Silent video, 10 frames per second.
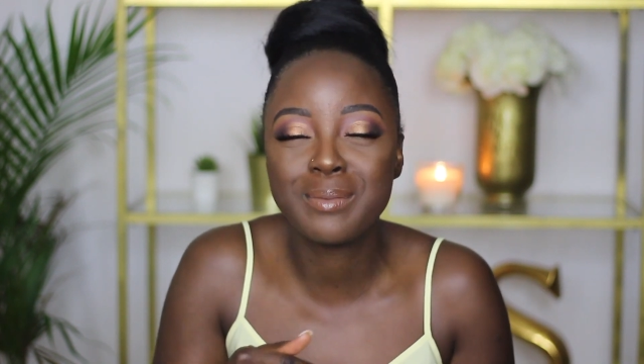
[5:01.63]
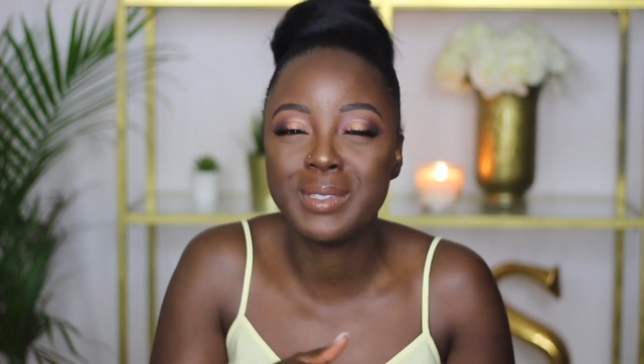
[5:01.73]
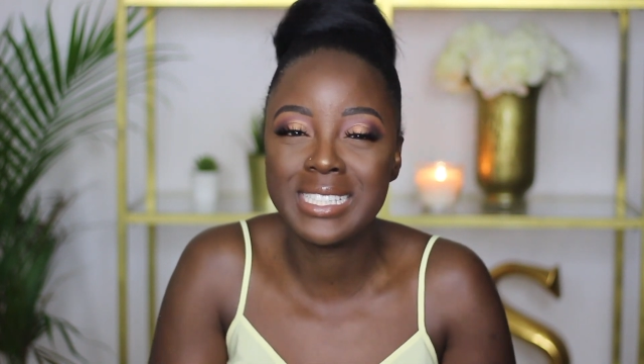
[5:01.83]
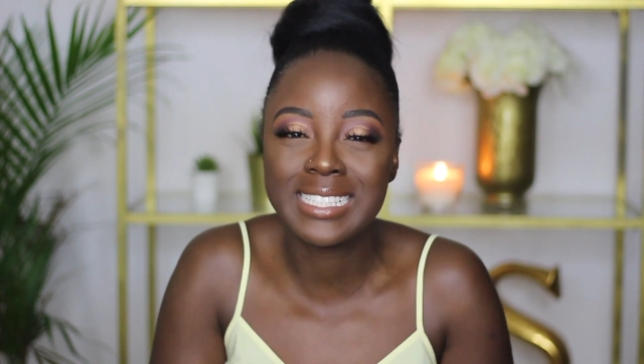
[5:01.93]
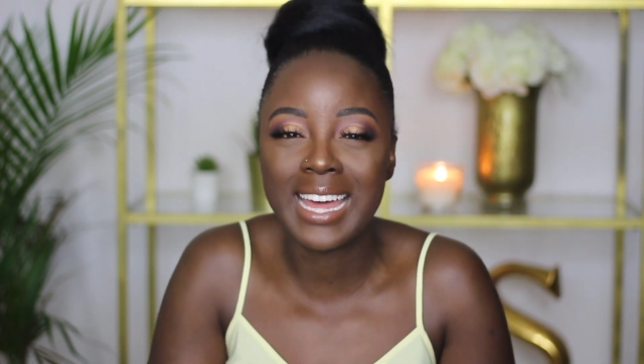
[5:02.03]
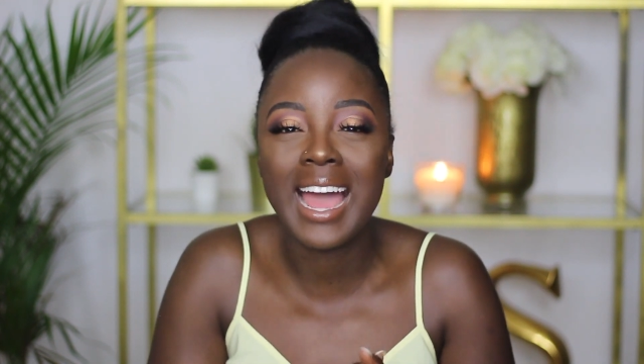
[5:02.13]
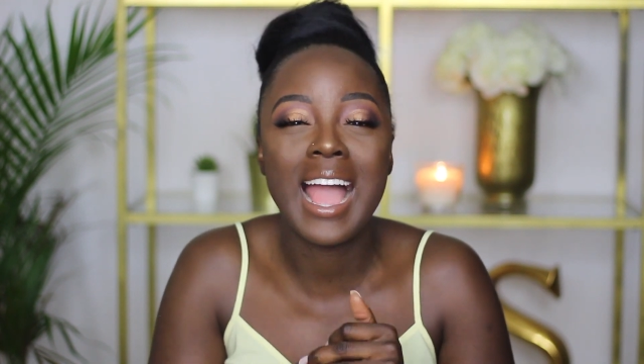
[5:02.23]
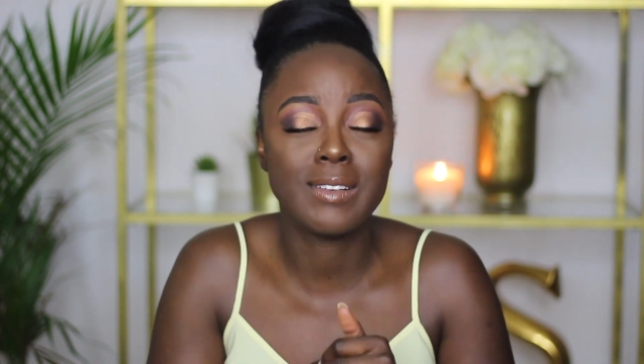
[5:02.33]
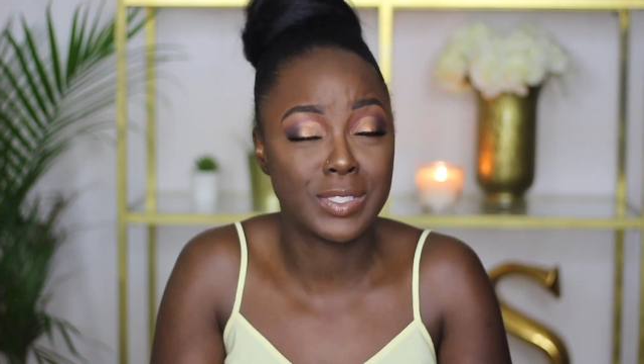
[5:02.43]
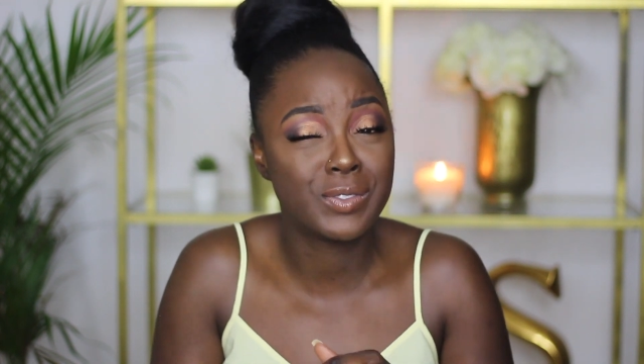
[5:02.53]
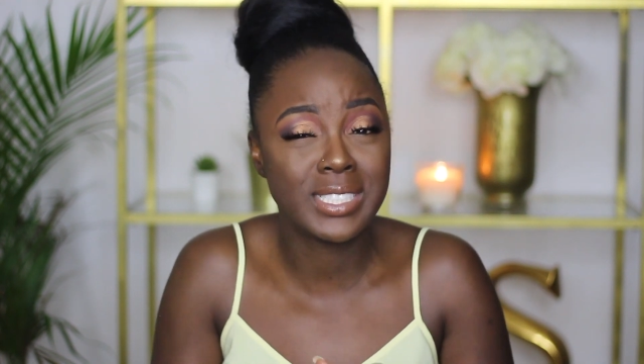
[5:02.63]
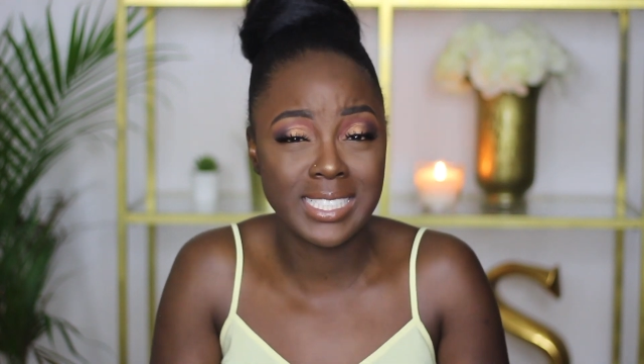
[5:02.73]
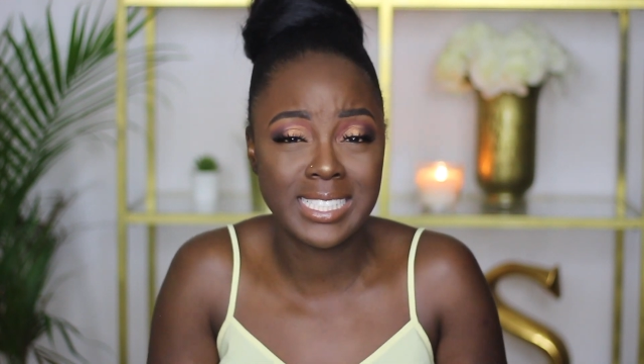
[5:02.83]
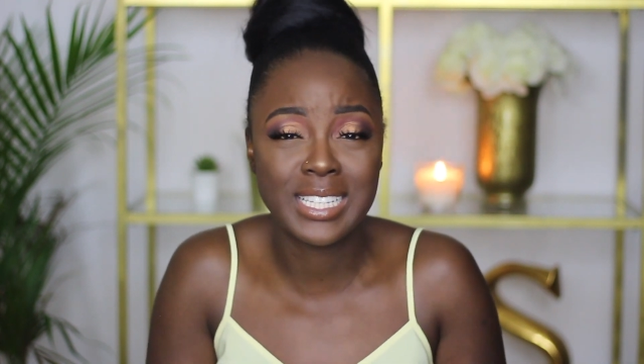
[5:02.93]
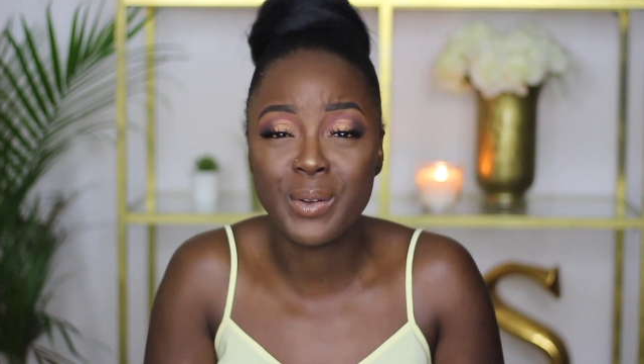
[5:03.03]
It means that I have to really
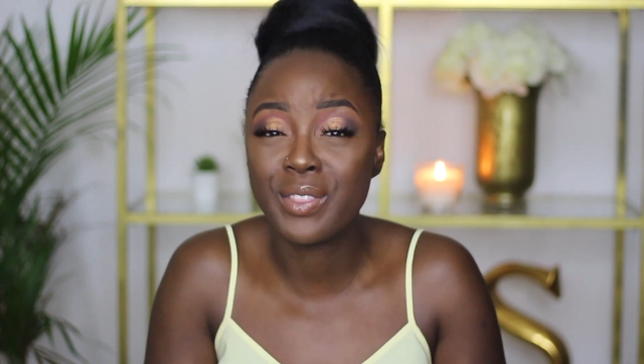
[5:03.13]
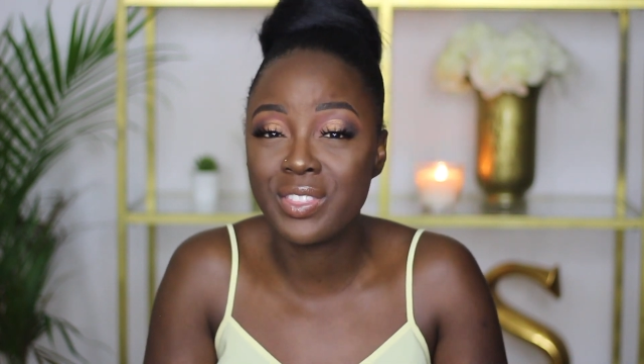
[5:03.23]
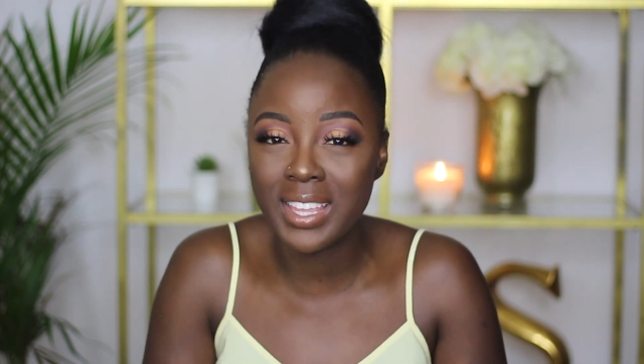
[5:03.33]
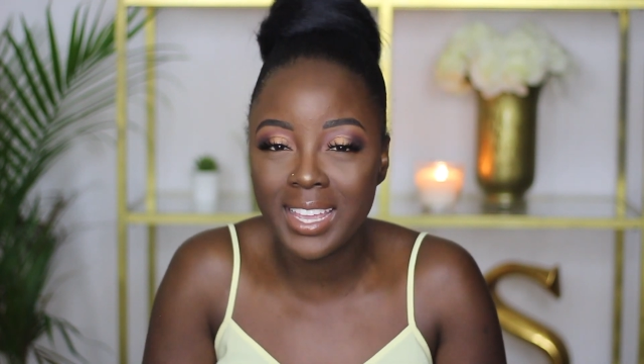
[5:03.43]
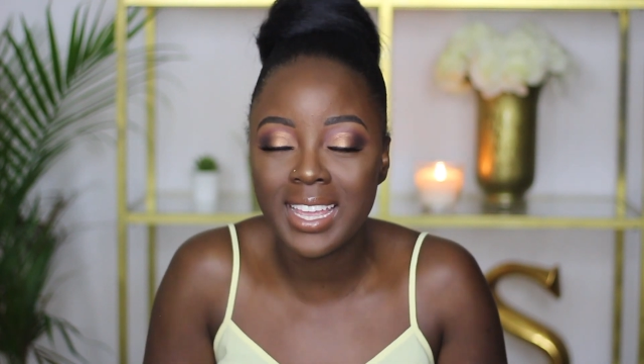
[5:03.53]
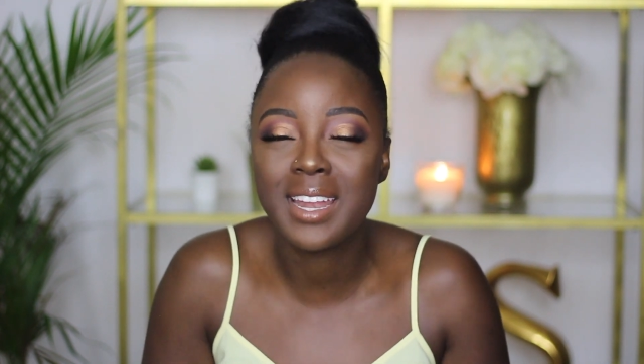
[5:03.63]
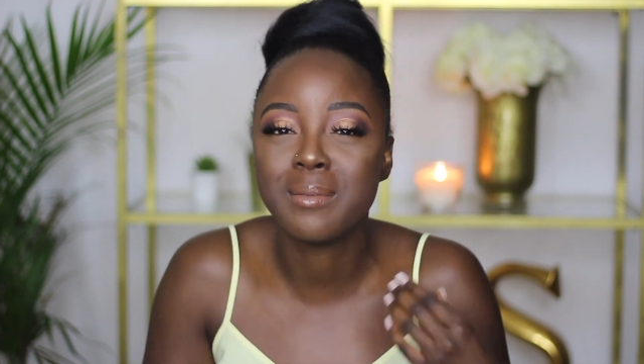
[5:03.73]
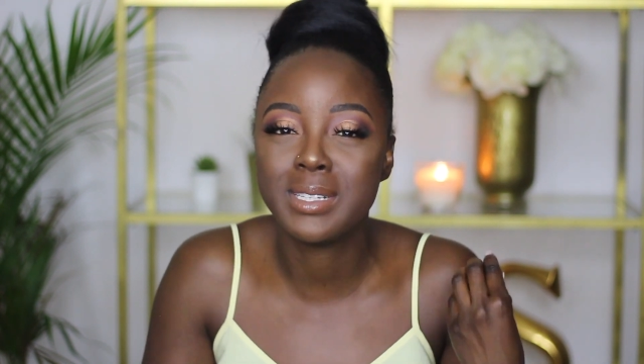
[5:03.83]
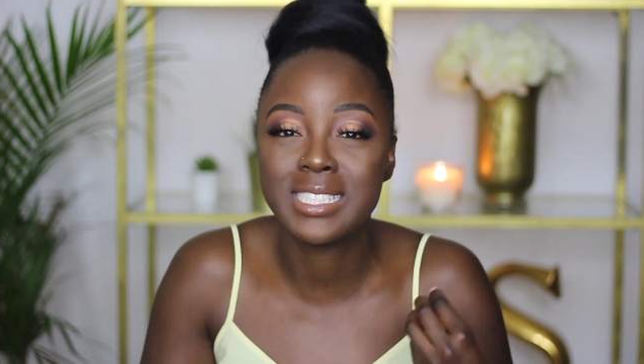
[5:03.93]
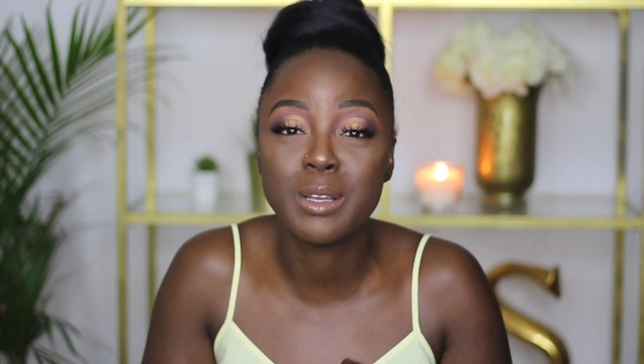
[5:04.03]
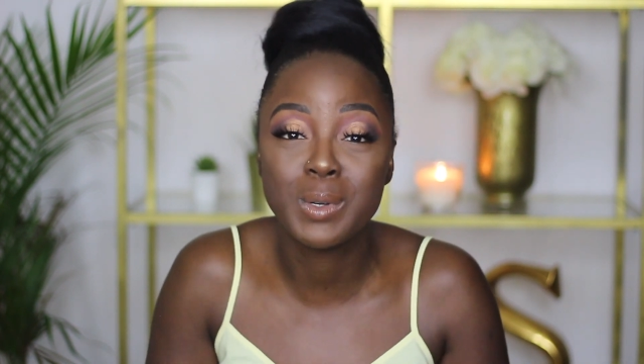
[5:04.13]
sit down and think, and it means